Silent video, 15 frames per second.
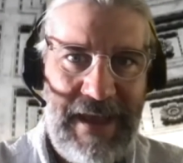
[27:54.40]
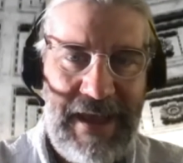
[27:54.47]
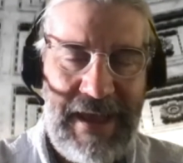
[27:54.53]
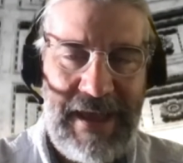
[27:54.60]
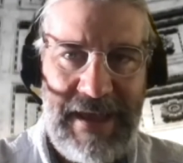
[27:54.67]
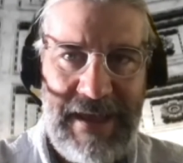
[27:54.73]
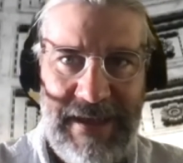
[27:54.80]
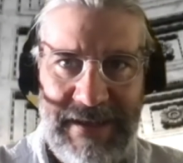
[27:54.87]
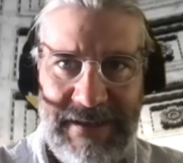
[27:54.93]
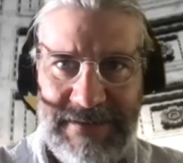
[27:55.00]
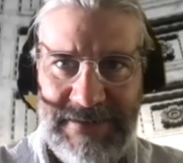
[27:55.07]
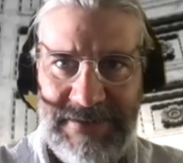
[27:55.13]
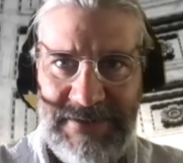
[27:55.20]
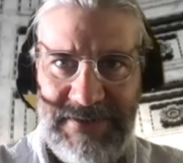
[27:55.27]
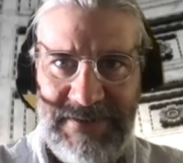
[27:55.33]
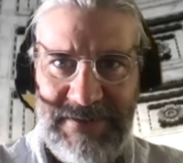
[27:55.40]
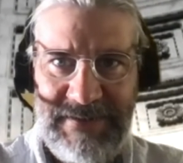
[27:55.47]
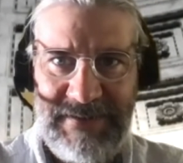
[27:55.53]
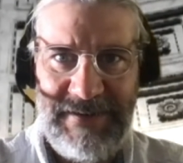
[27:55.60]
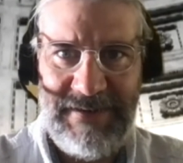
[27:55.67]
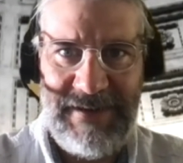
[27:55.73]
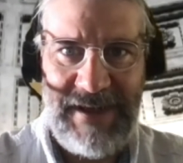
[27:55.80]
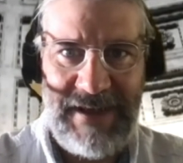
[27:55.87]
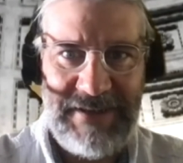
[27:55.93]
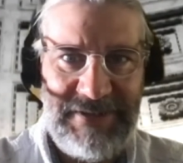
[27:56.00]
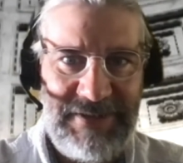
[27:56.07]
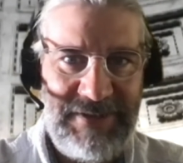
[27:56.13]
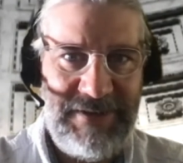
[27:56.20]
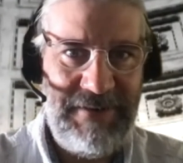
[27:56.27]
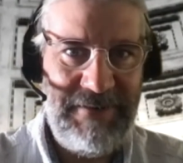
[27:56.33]
And
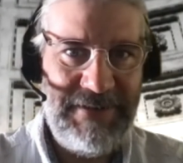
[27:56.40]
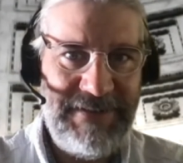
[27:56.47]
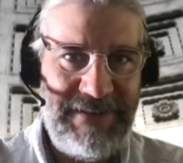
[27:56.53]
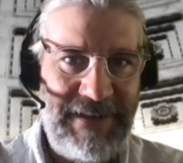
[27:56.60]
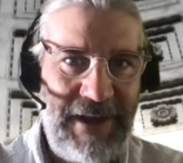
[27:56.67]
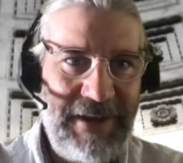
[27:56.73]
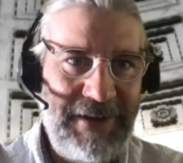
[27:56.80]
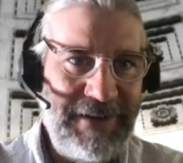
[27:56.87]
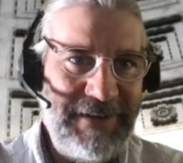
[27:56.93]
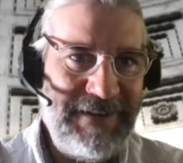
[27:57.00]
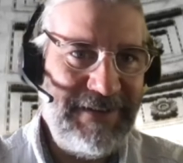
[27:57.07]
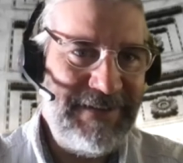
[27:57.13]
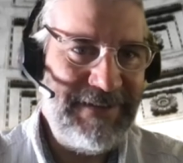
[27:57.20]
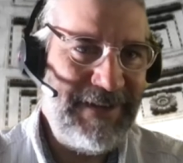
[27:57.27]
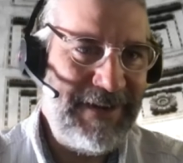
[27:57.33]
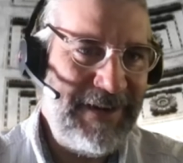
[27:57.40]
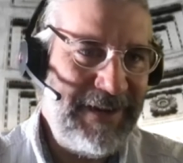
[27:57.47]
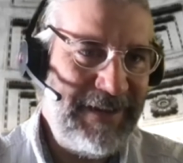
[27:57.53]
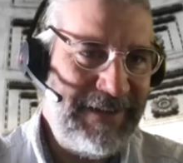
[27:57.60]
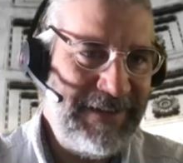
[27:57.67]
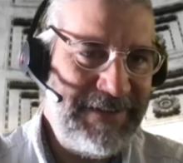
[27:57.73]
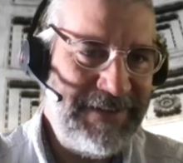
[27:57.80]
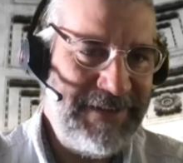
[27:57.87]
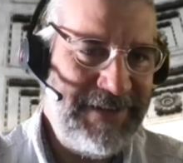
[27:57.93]
seriously, I could sit and listen